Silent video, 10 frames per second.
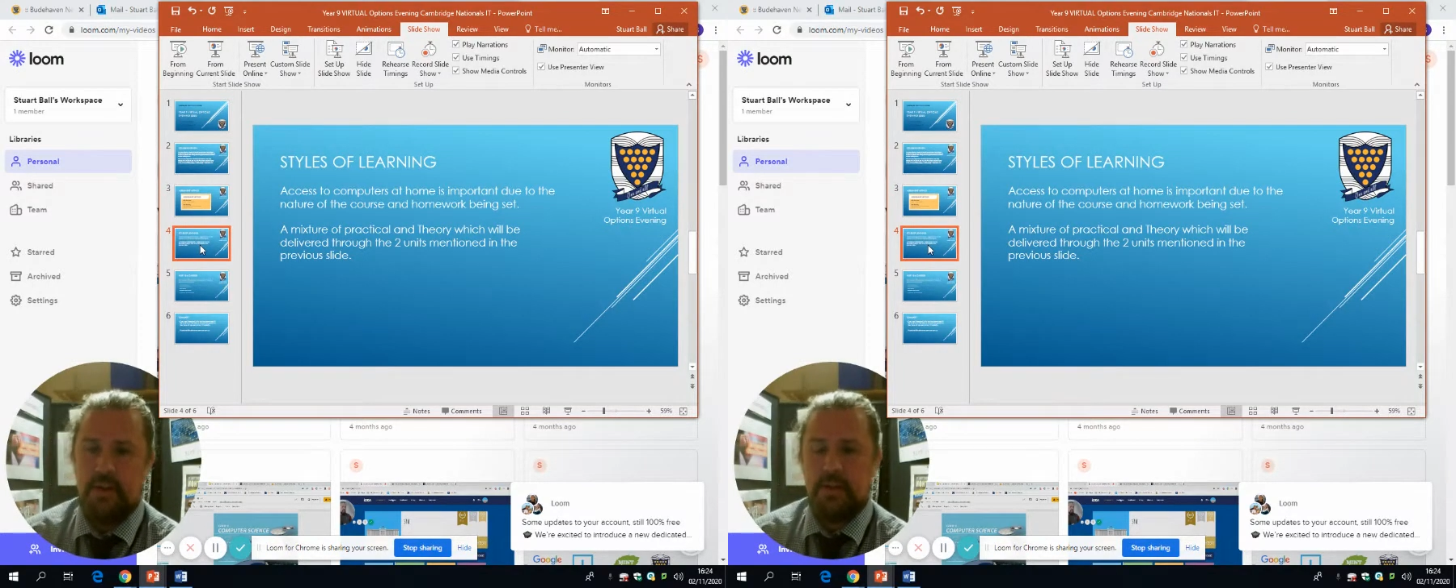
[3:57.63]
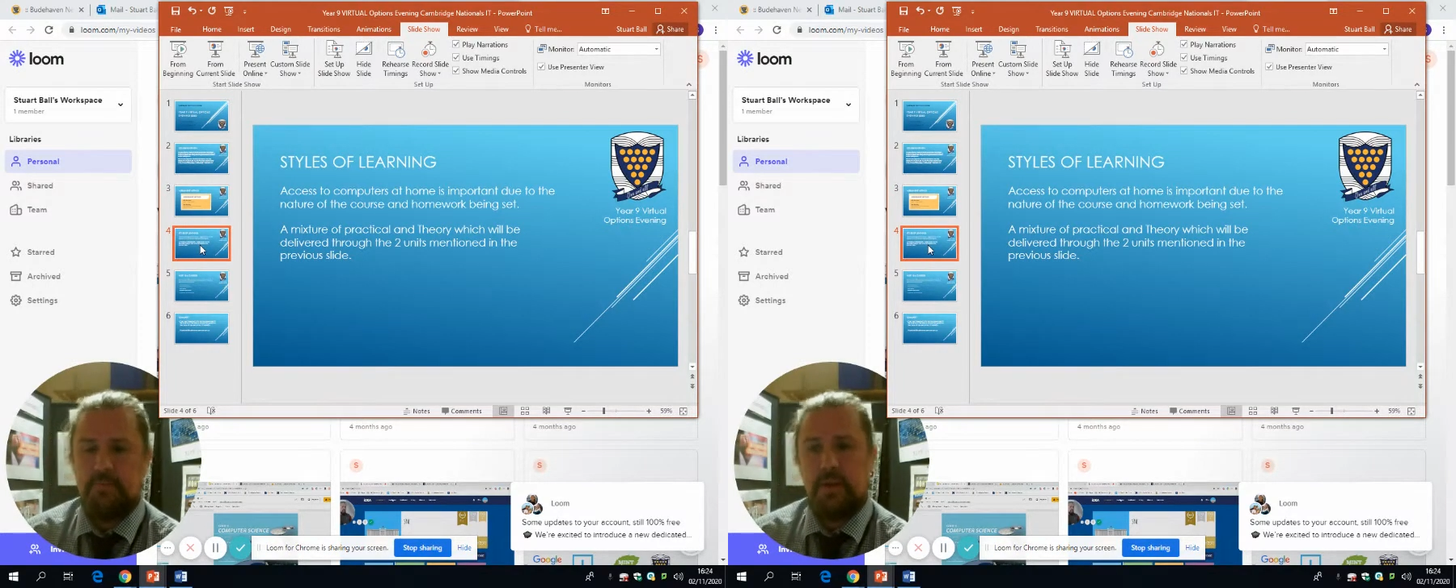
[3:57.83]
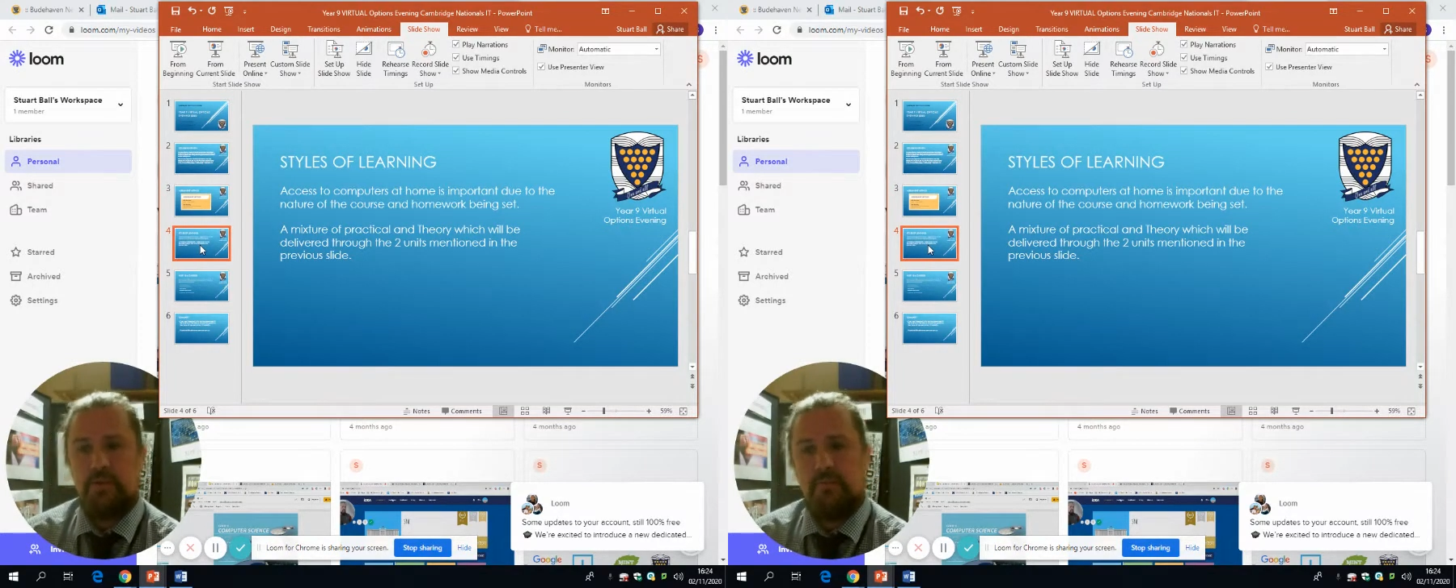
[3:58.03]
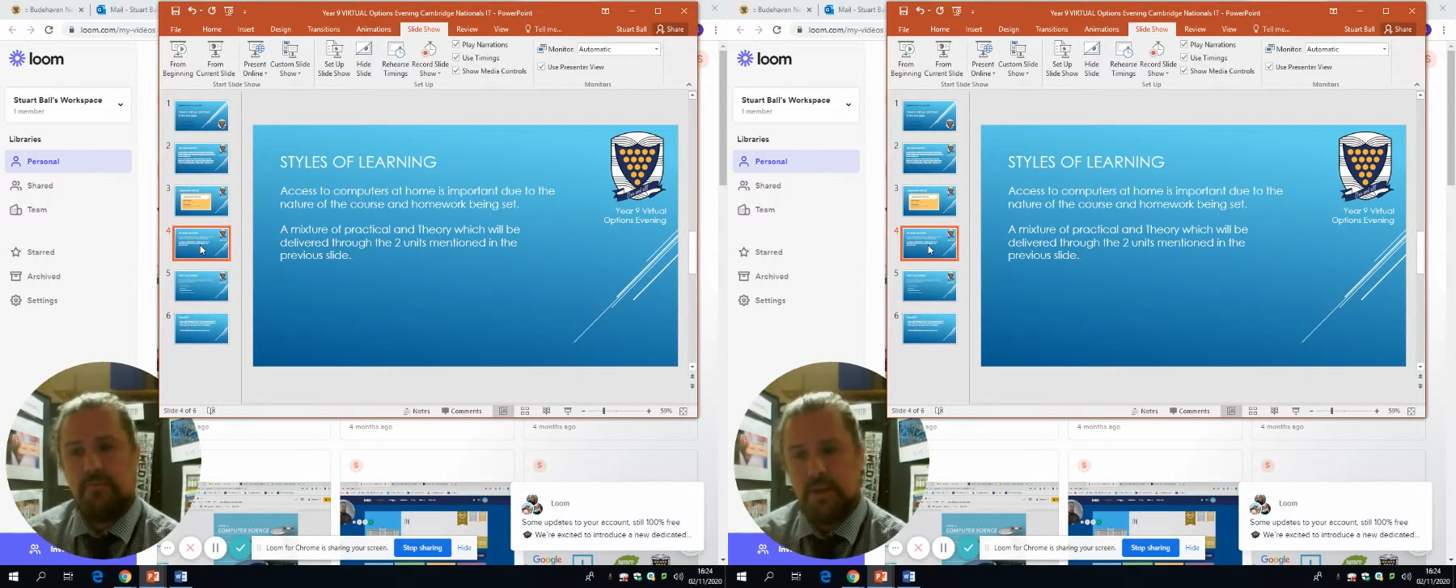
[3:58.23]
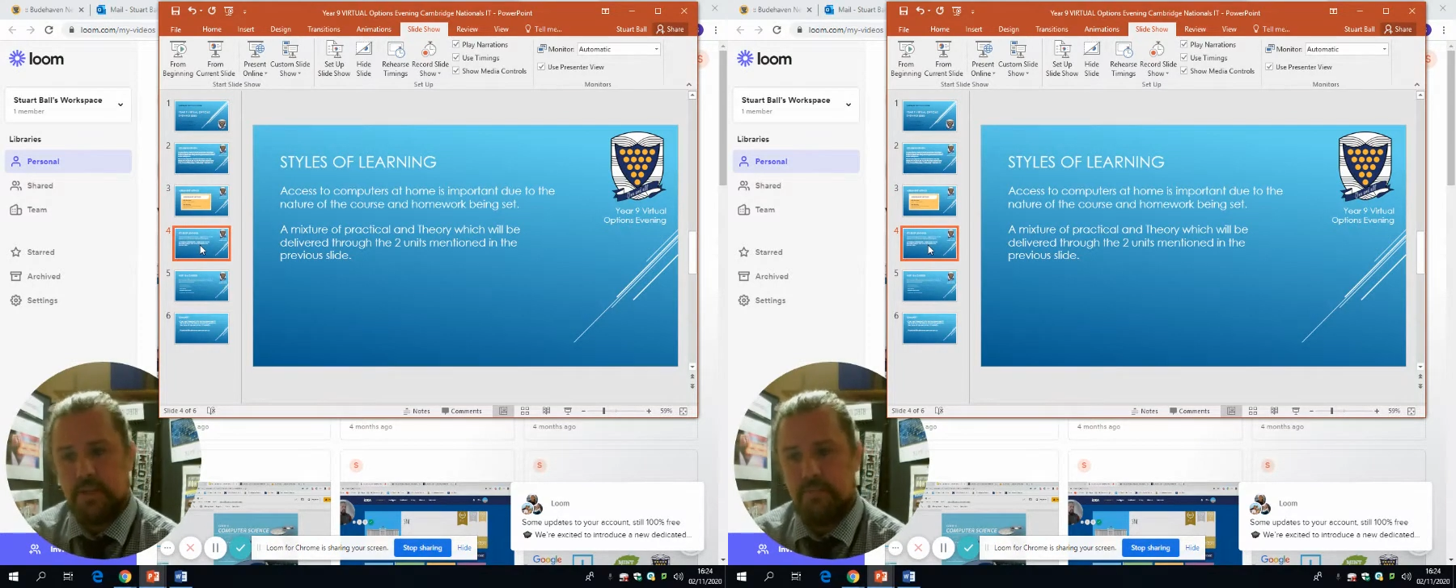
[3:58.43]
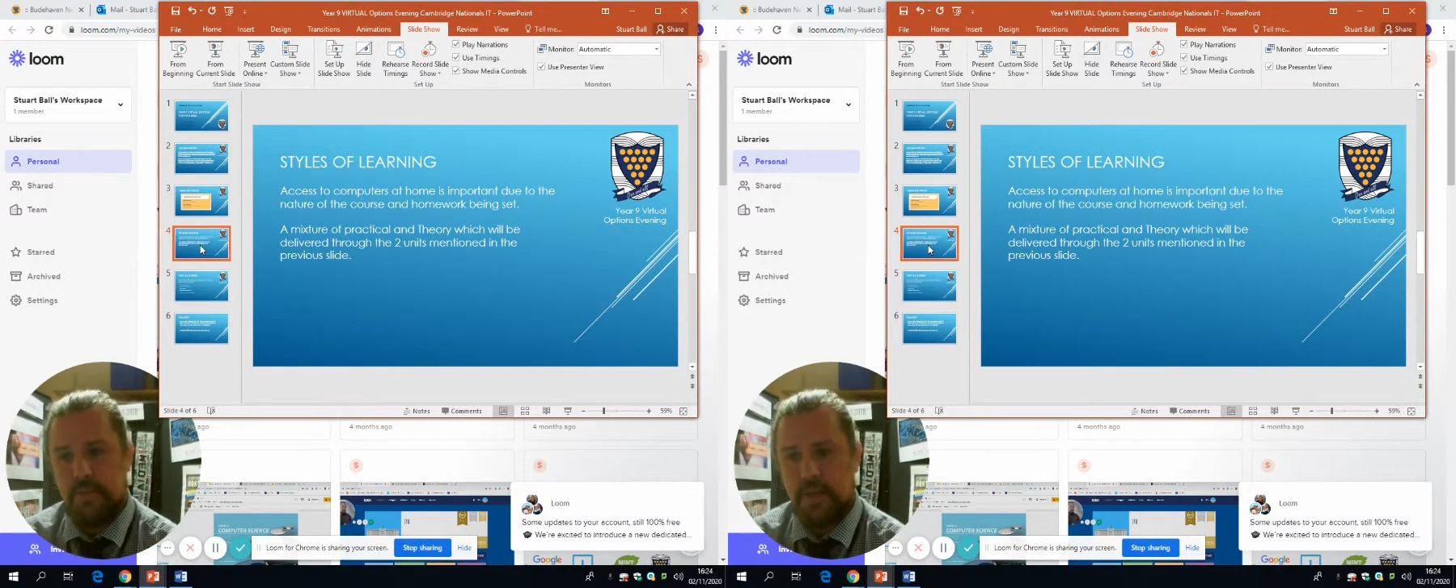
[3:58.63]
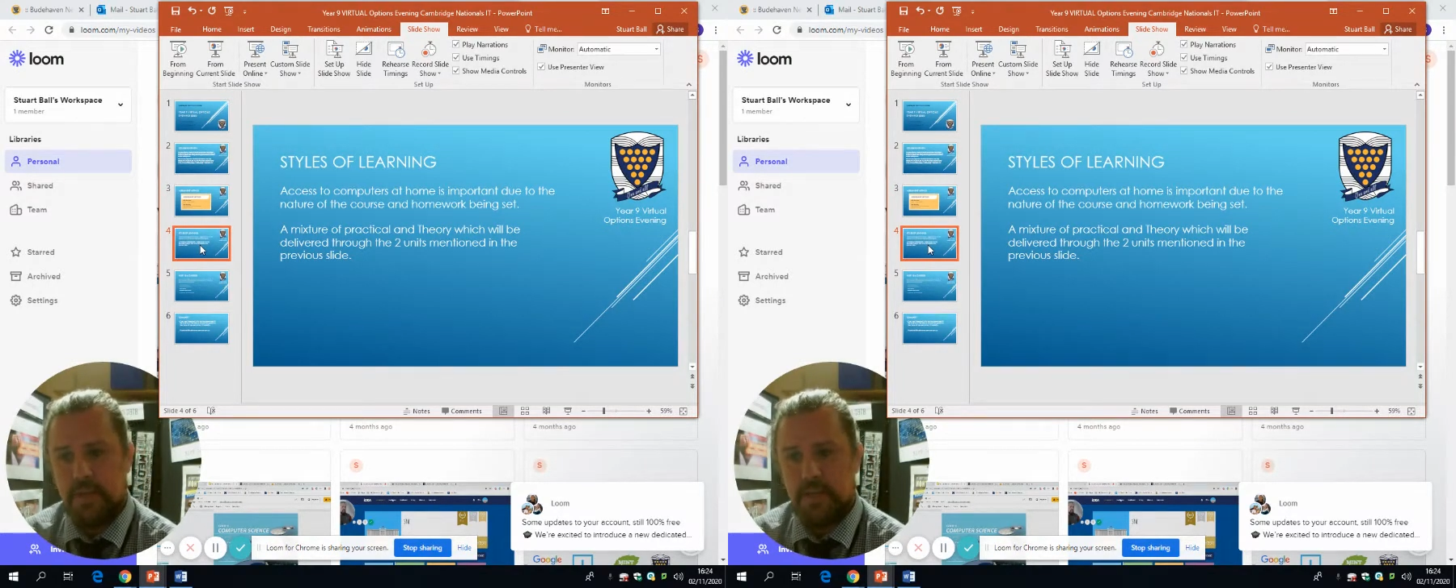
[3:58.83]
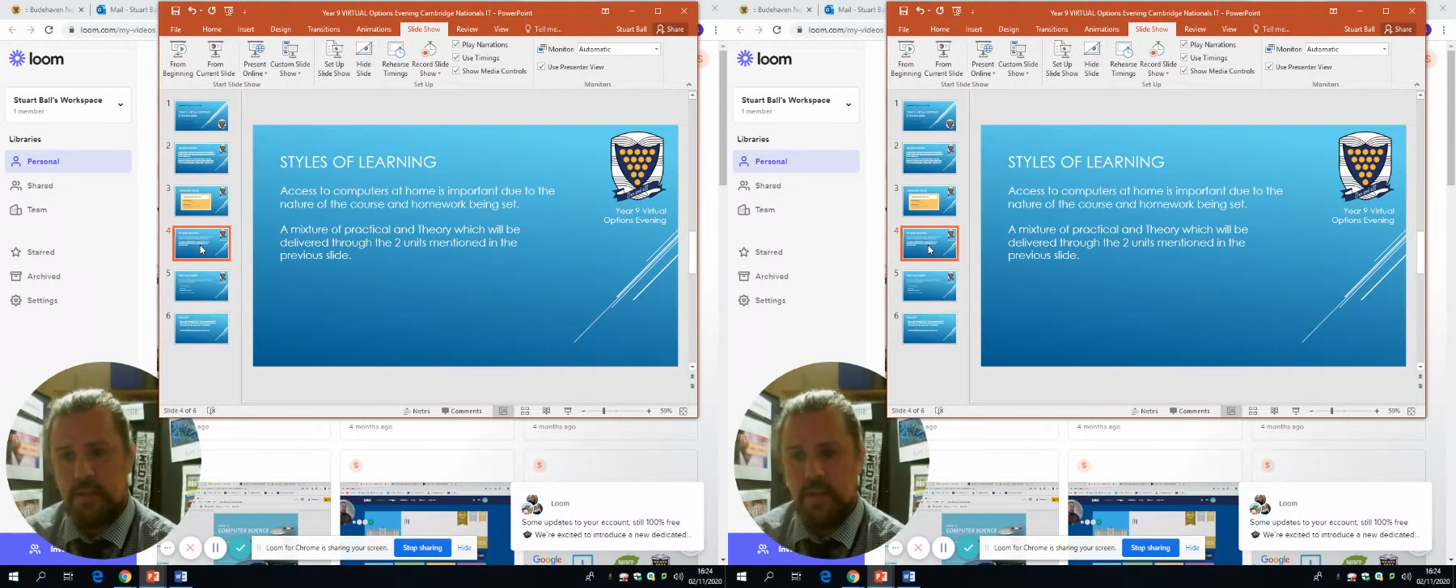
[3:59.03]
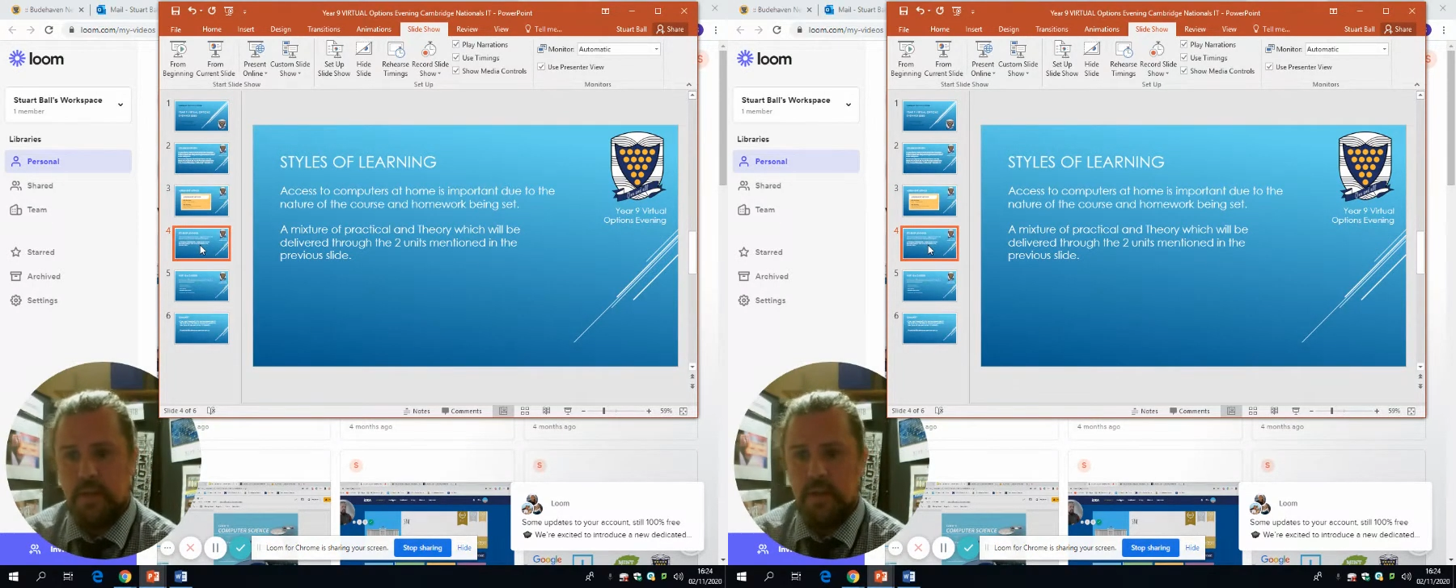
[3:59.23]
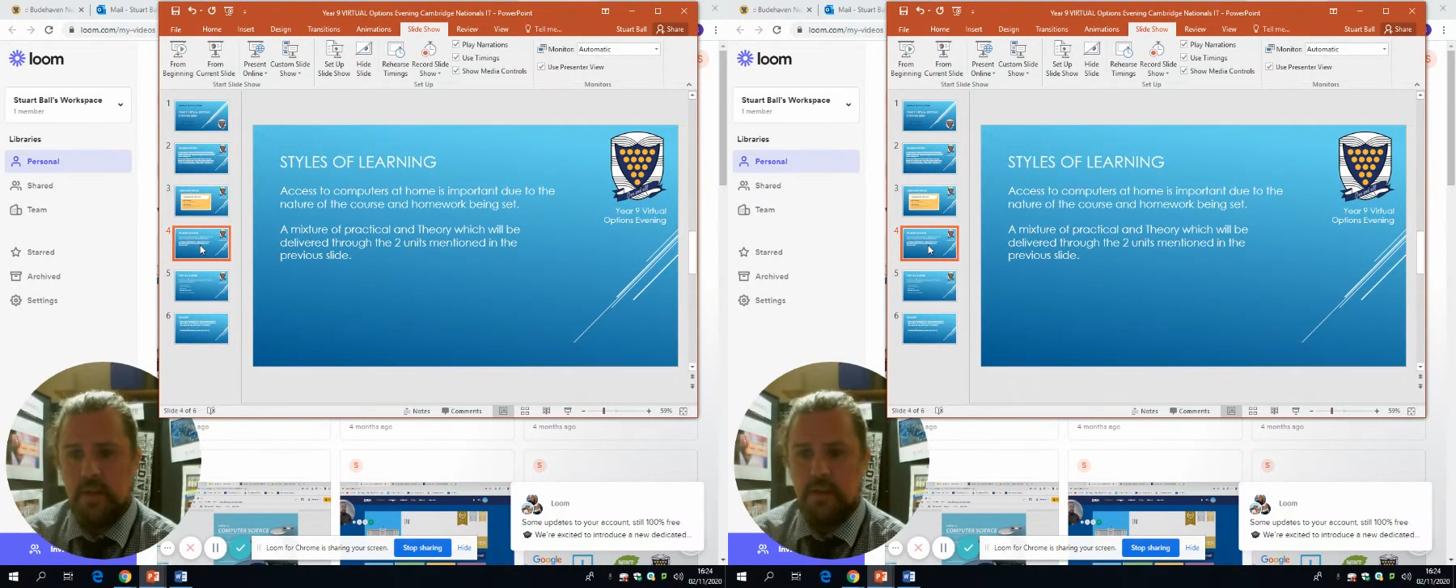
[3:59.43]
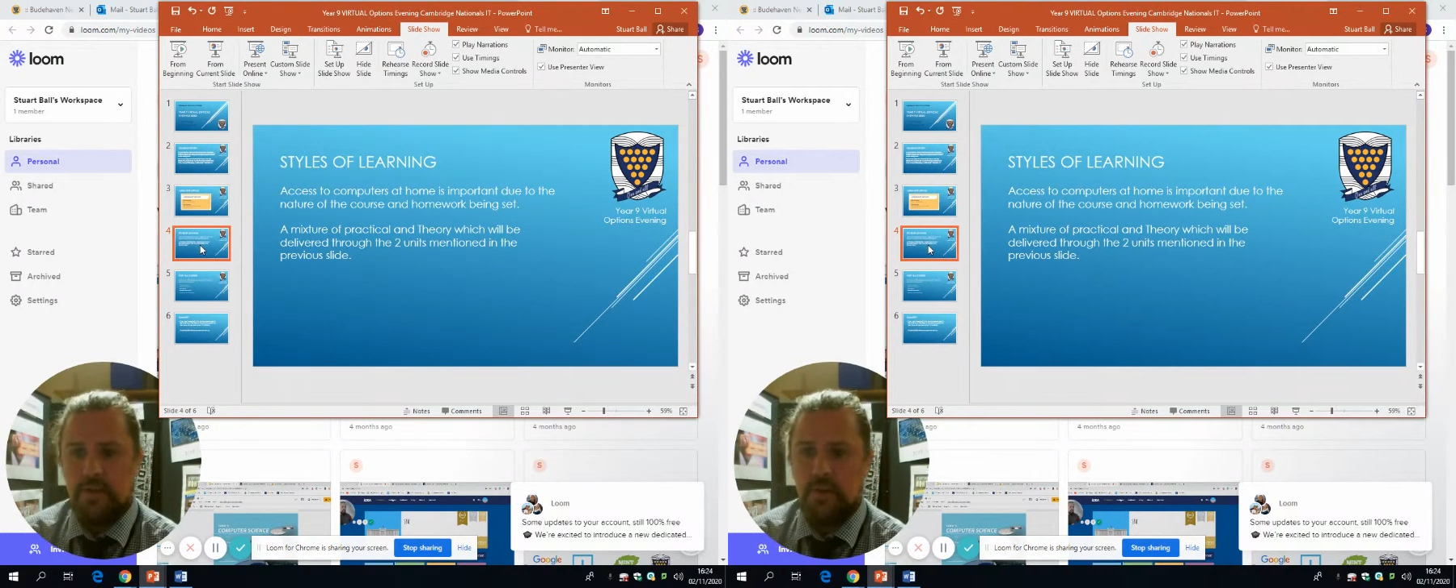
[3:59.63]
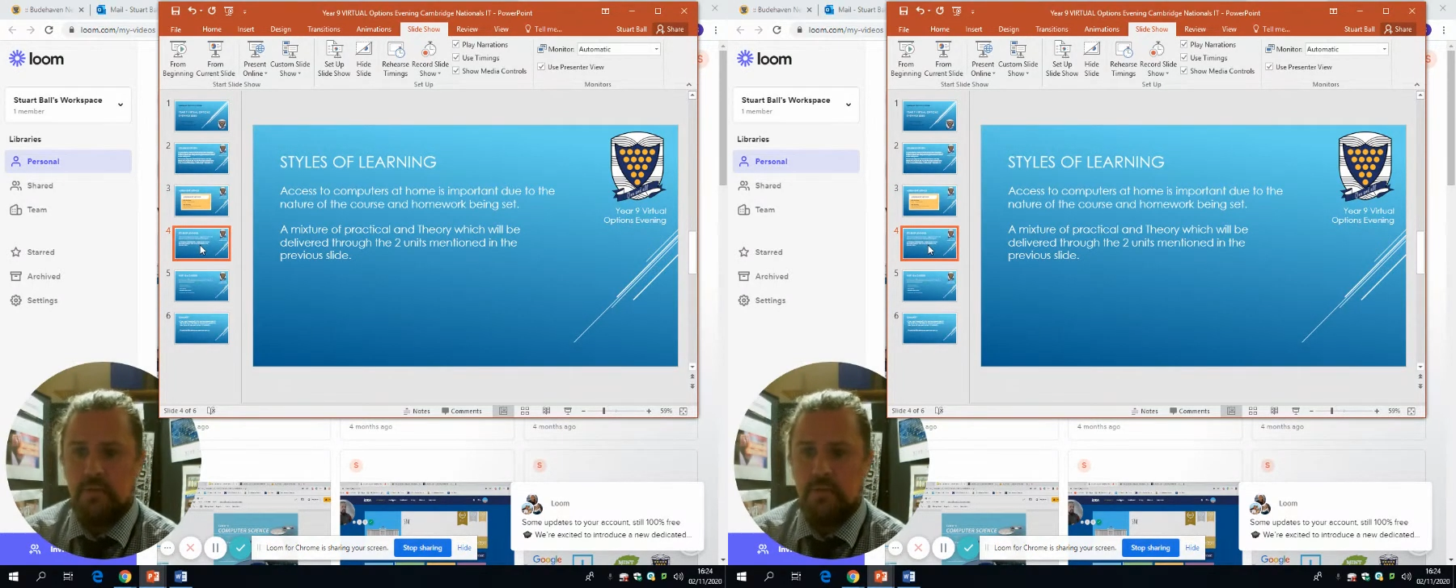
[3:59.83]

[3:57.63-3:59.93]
it's a mixture of practical base. So you